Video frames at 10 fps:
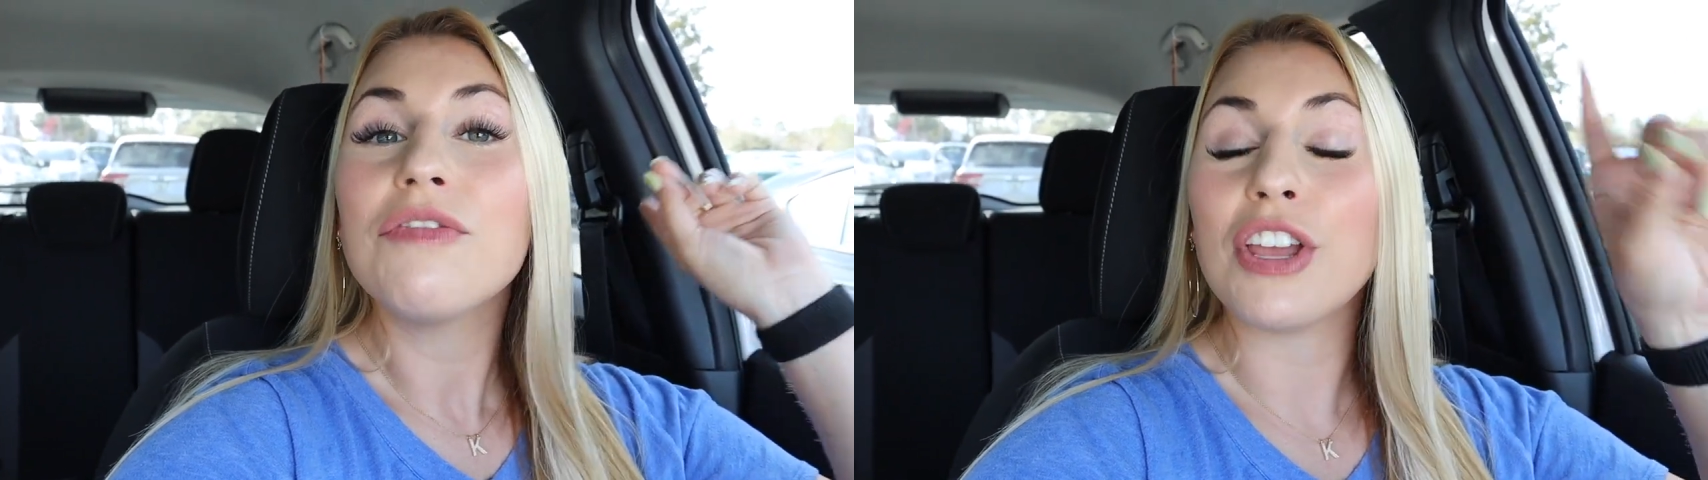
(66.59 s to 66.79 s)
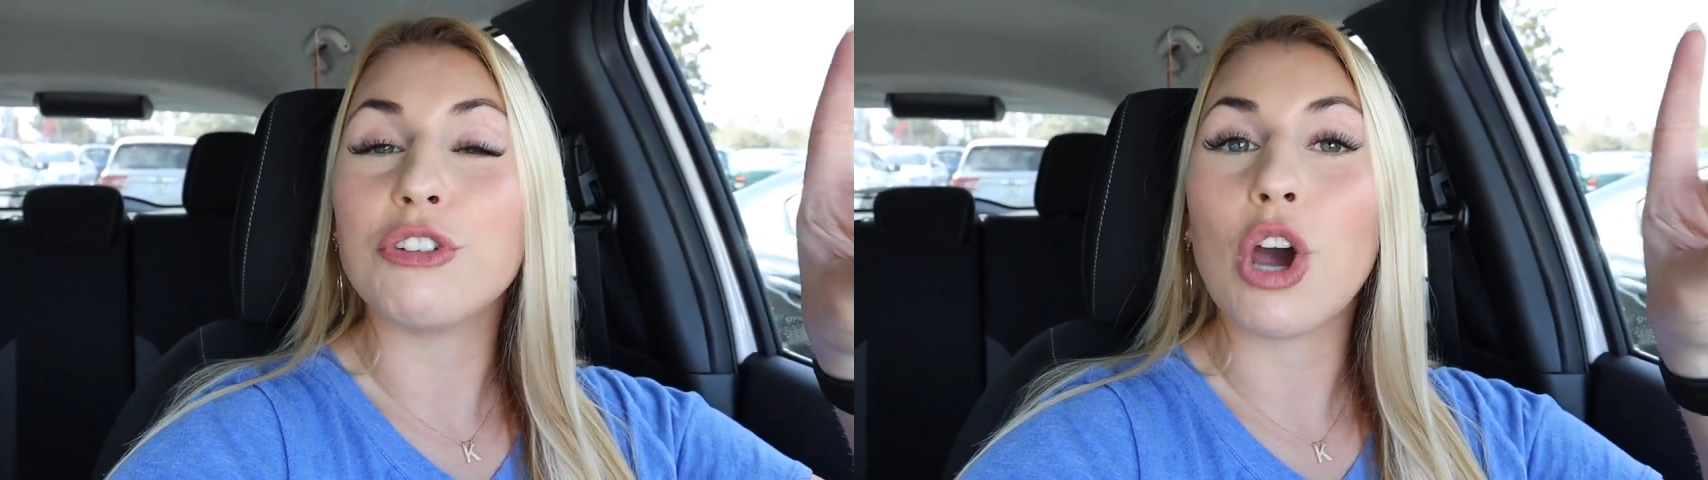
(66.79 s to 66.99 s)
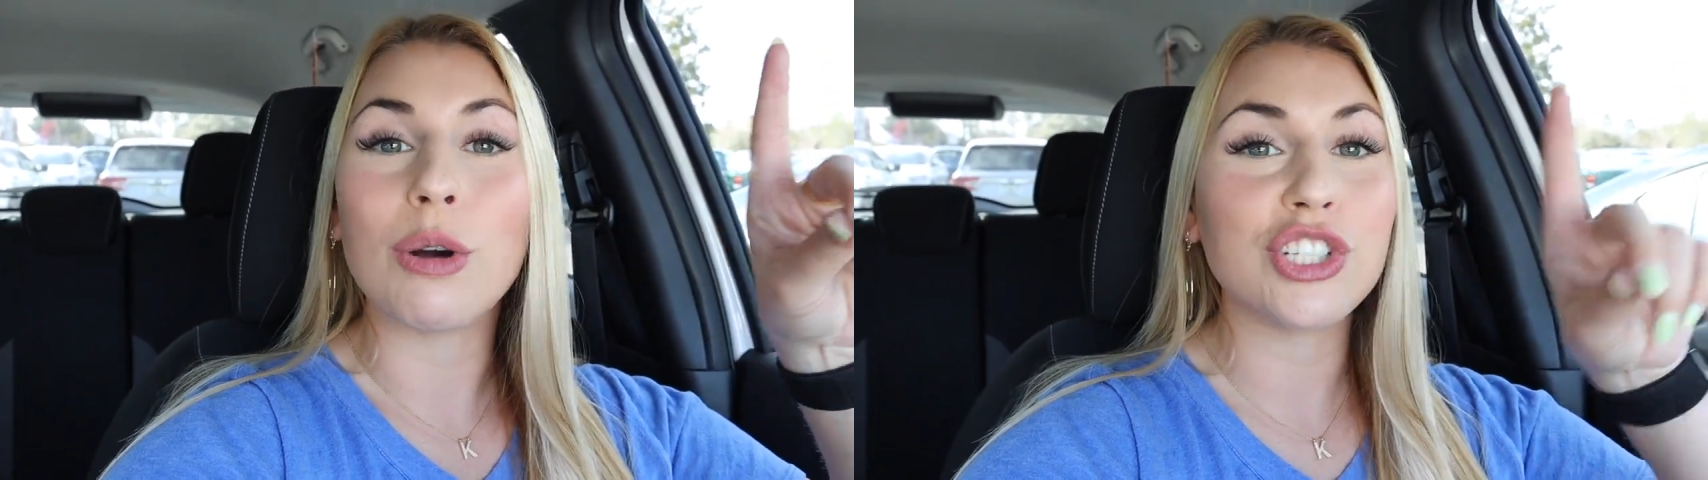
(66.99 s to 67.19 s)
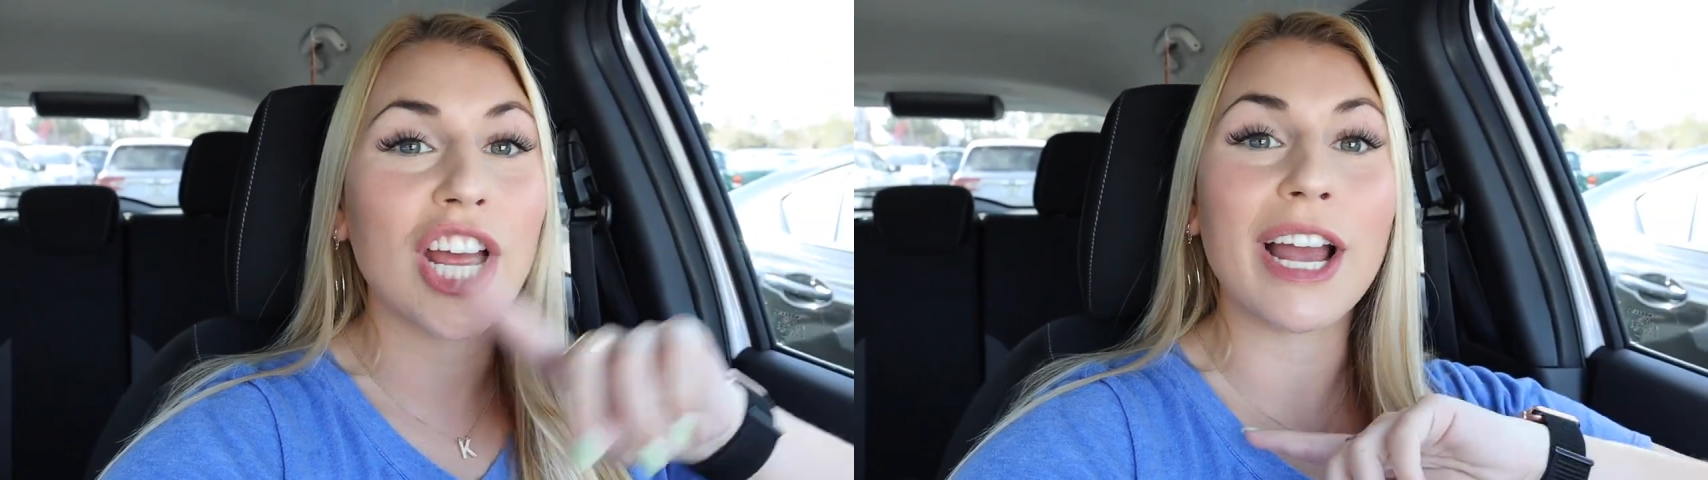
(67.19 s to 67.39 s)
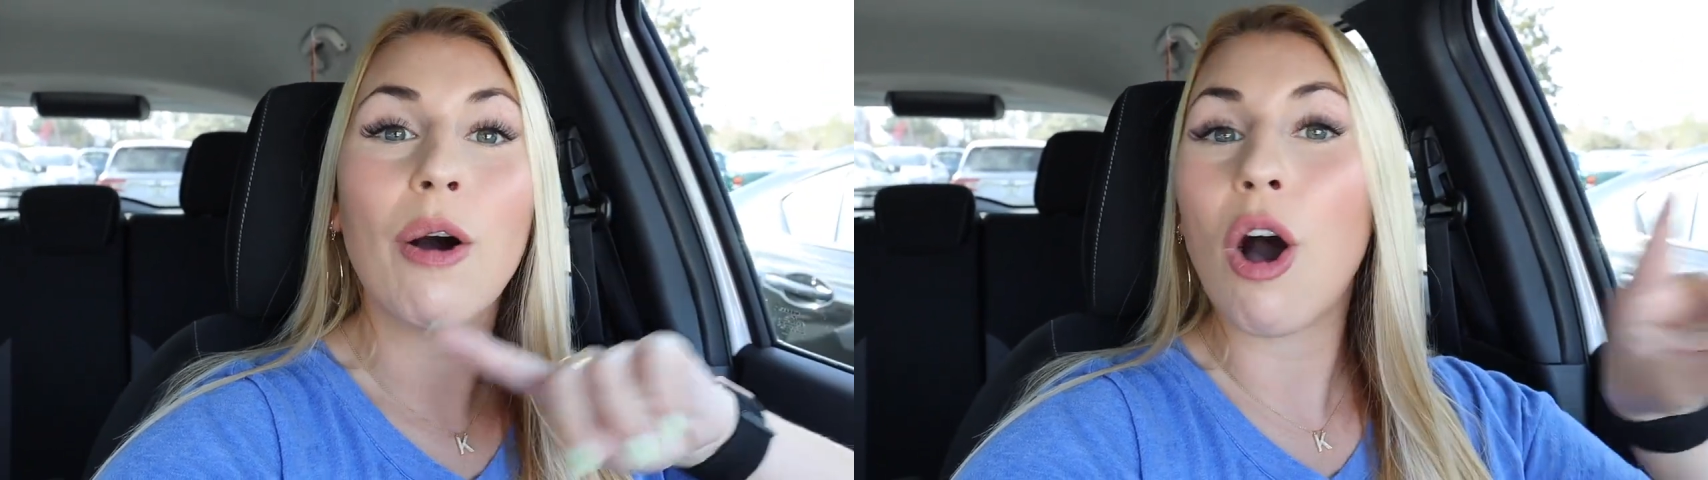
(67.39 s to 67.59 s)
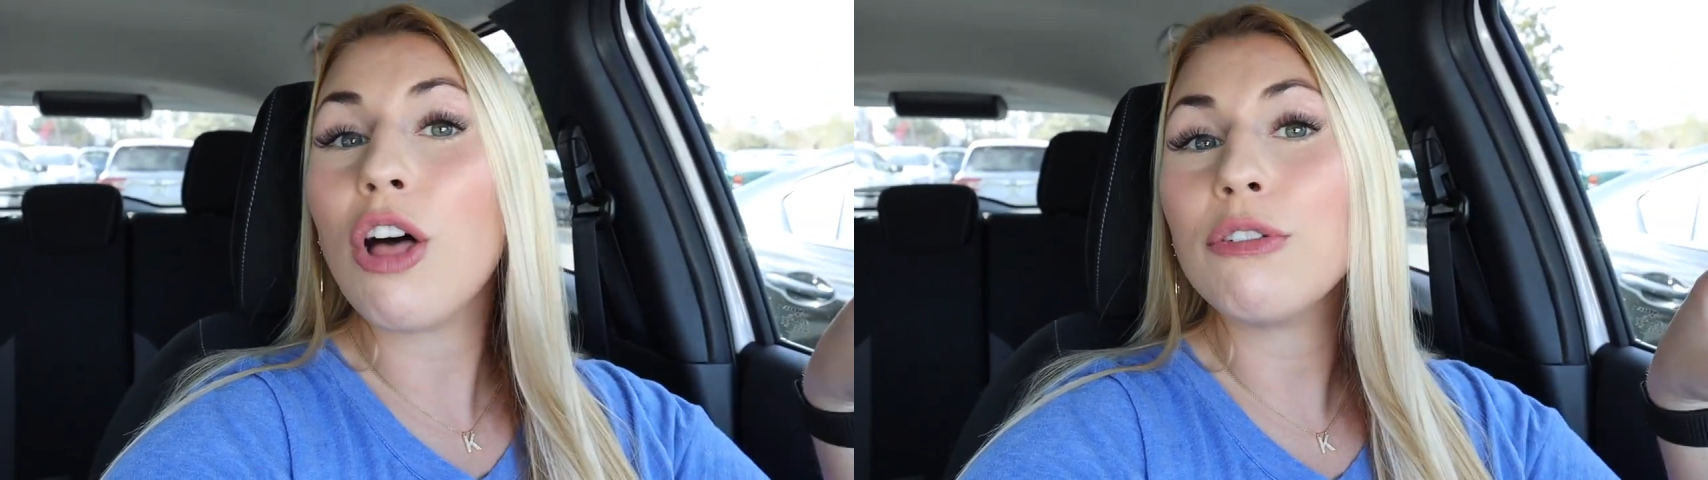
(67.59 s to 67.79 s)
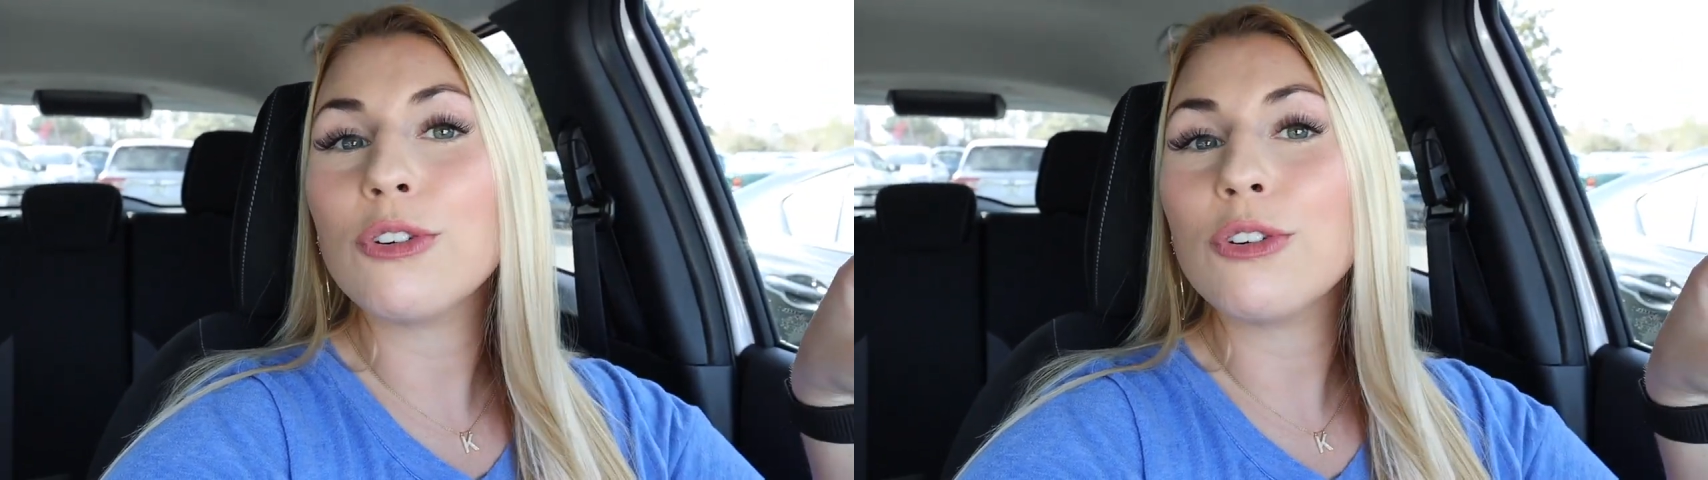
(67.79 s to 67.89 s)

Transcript: that you go and check out all the